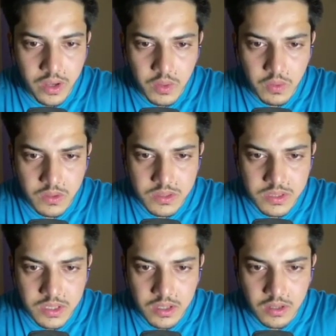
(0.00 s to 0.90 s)
and we will
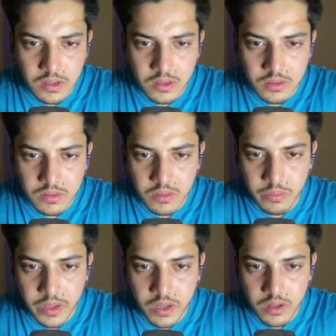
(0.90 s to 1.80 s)
see a
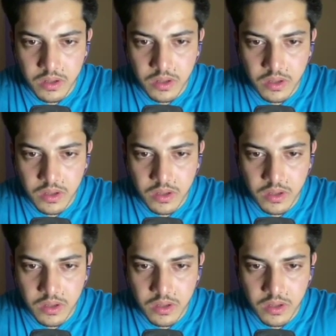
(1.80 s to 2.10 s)
bit